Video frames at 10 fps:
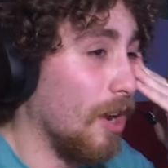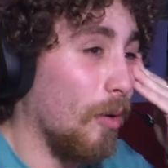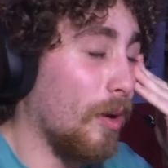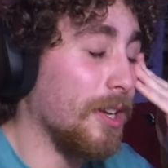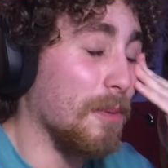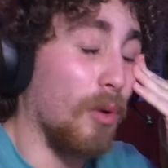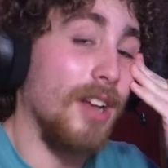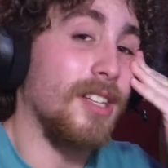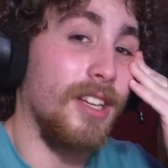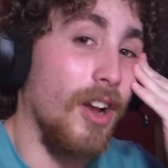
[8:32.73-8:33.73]
What a
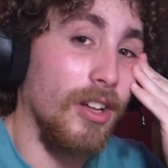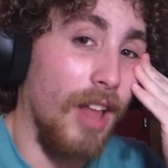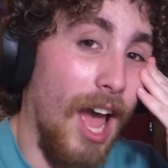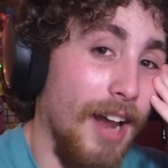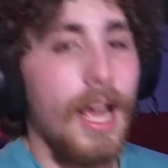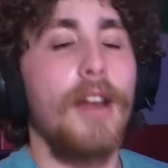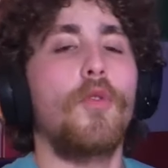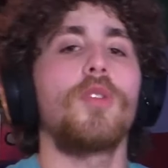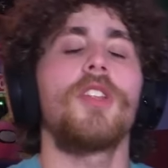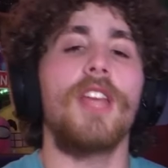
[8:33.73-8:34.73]
depressing young lad. And of
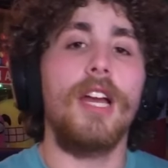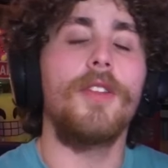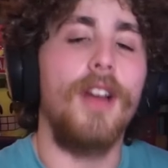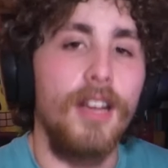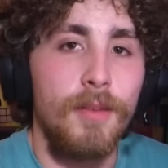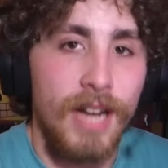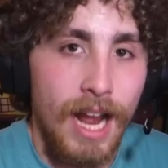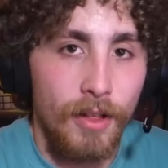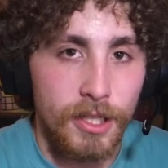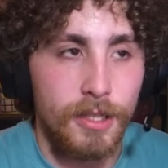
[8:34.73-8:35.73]
course, at the end of the document,
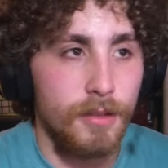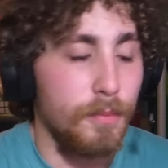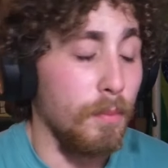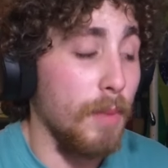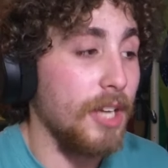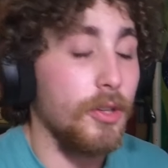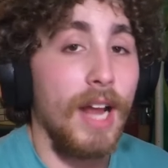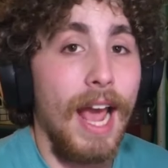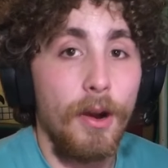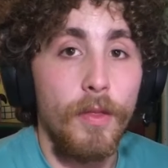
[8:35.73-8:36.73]
Alice makes sure
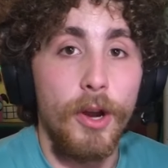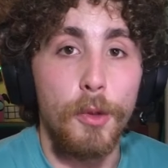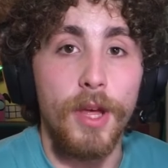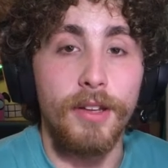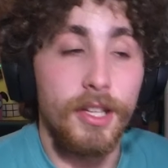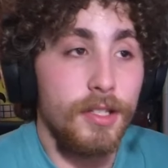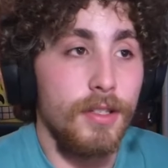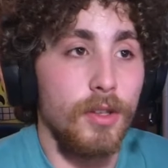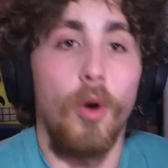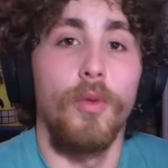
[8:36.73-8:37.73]
to add on the note that this
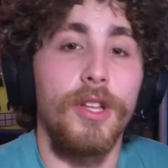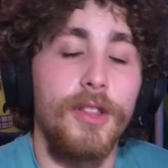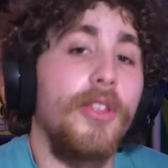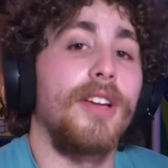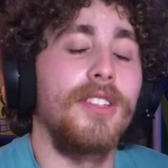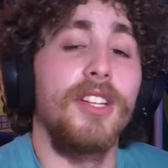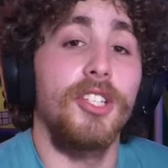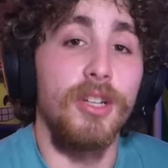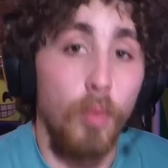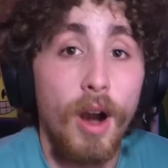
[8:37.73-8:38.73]
is only the things that
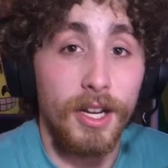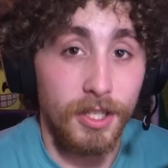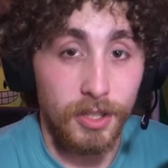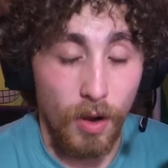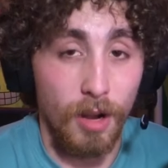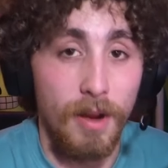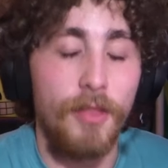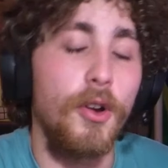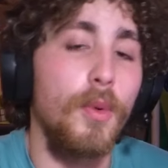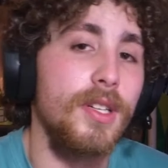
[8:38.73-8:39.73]
she wanted to talk
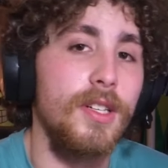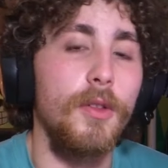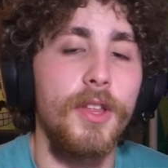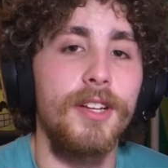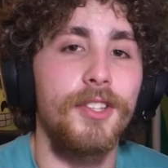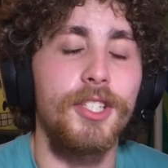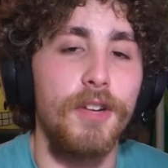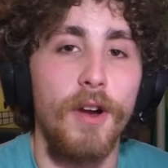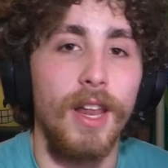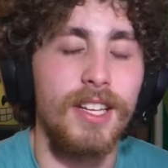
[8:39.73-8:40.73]
about. There were still things that she
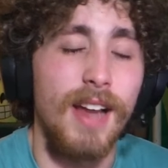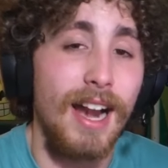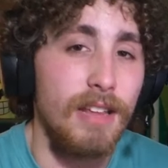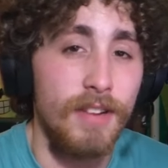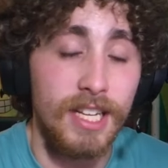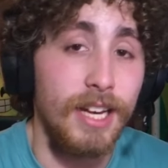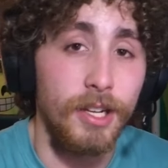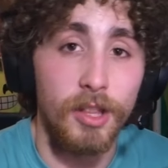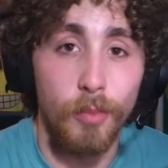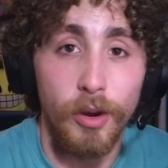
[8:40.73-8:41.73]
felt like not even
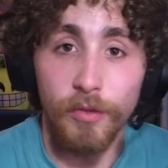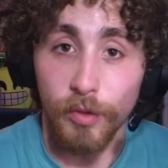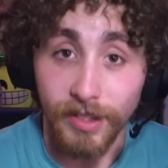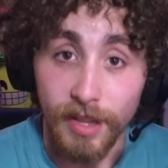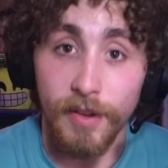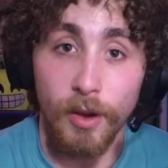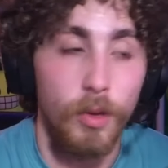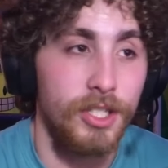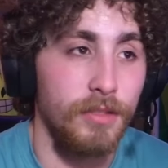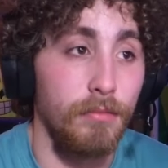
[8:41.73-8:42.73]
getting to the point of reliving,
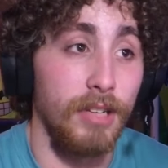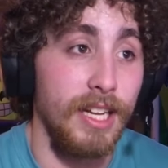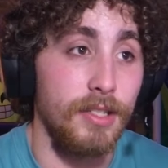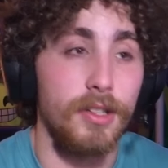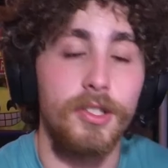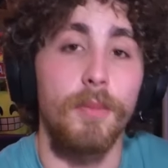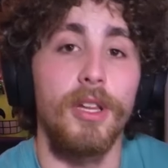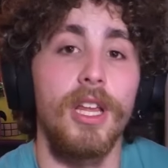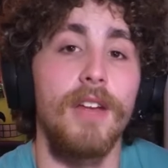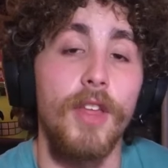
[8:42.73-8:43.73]
which leads us to
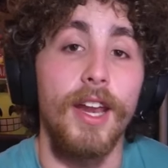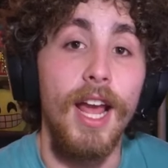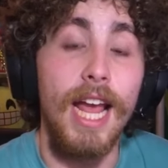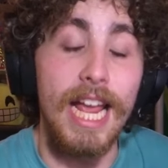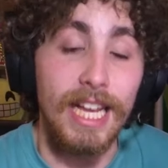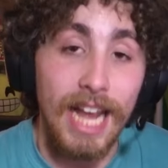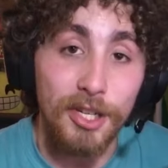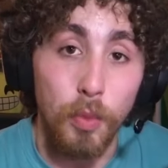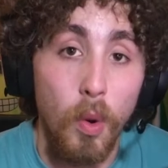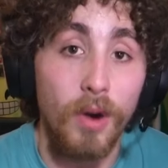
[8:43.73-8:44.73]
believe that it
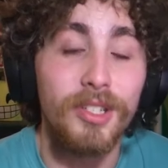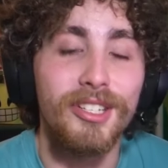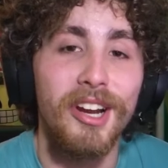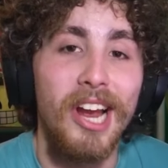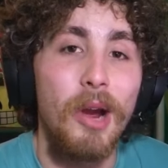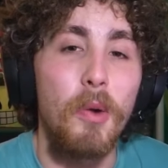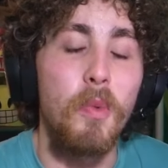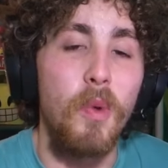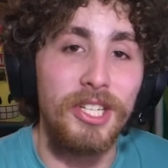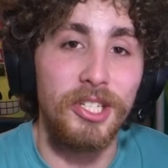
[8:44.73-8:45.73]
gets worse,
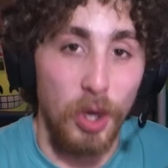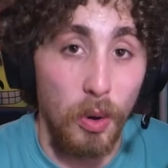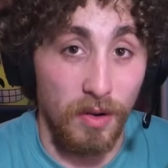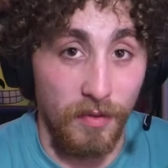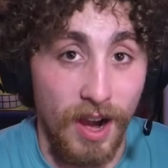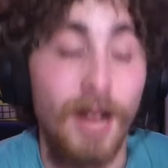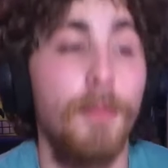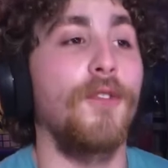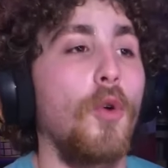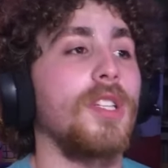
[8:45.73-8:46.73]
which is horrifying.
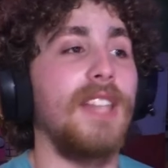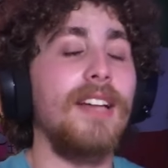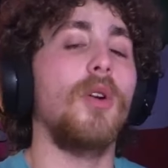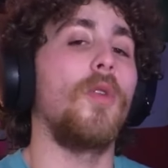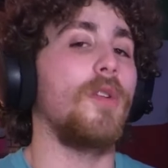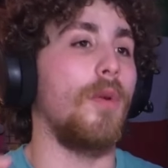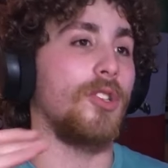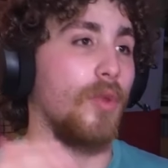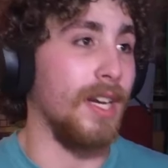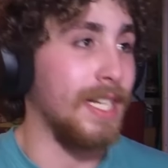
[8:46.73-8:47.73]
But of course, that's only what
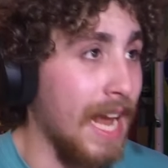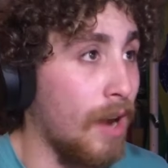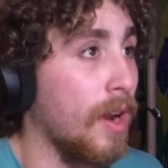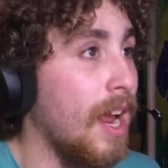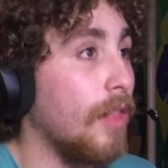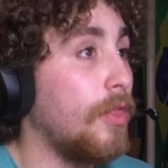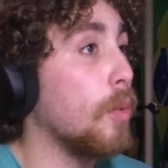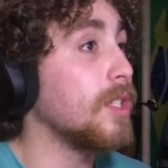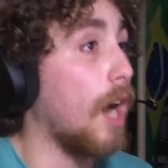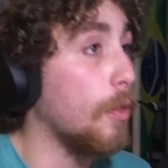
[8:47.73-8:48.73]
was written down. There
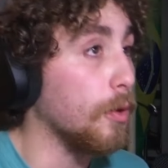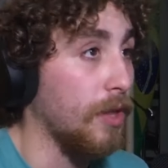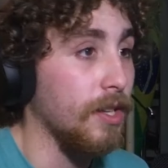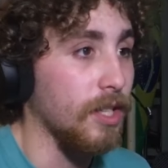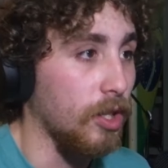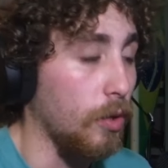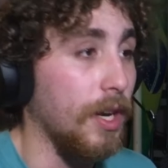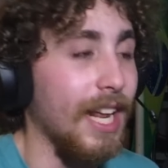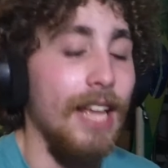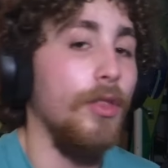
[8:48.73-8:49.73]
was other things
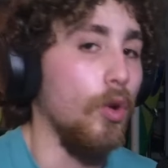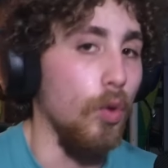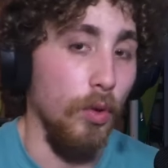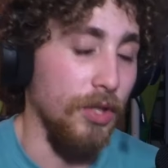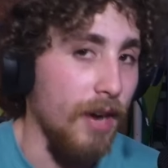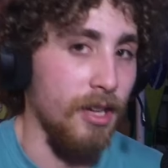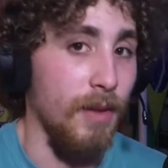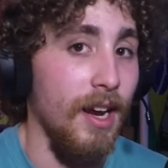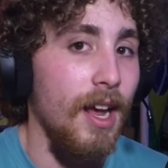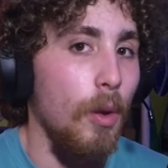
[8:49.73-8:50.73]
included in the Google
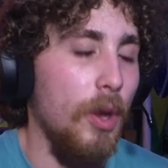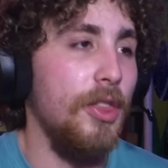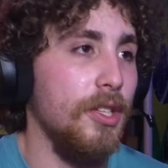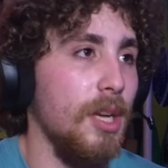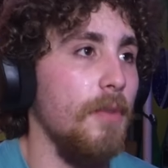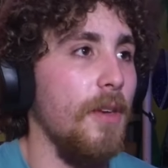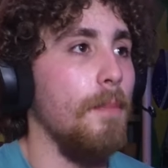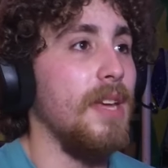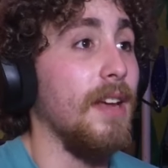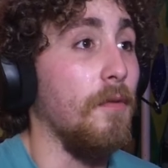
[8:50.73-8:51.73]
document, with some of
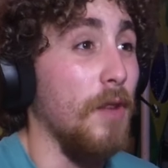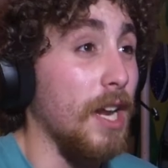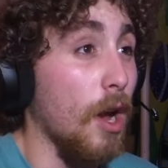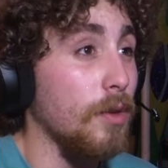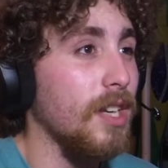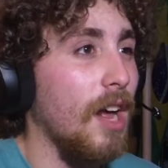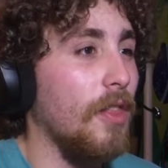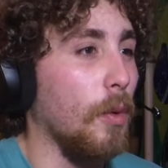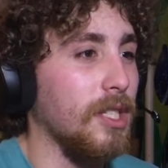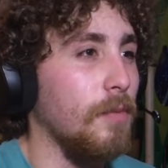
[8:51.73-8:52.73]
them being videos.
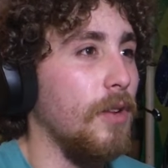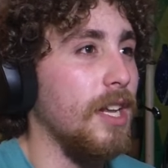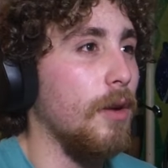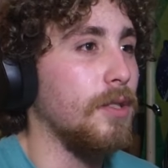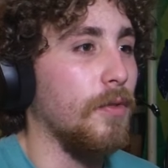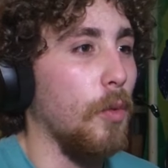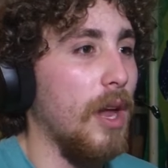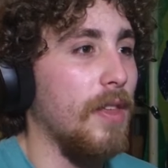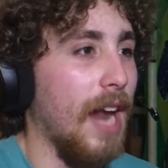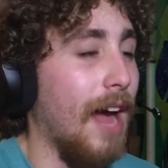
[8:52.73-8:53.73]
There were some videos of the
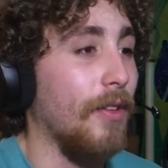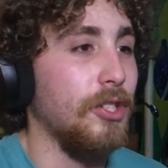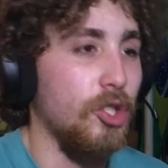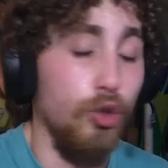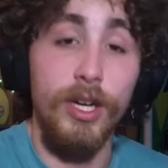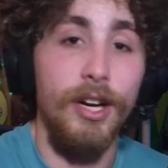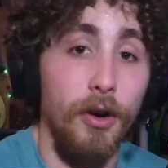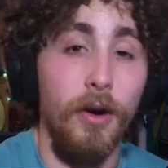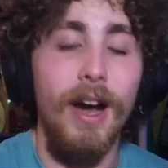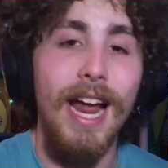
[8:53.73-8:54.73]
way that Alex treated
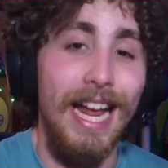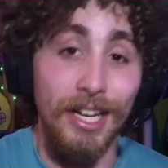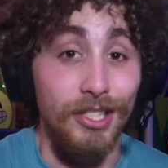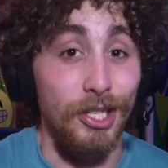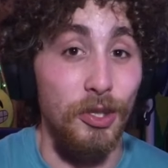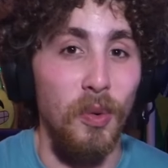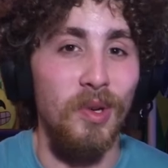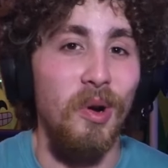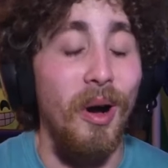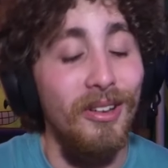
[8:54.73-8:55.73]
her in
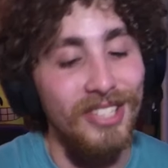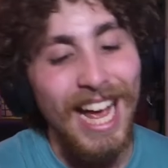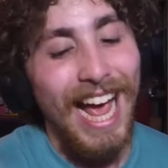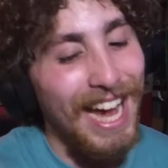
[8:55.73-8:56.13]
Discord calls.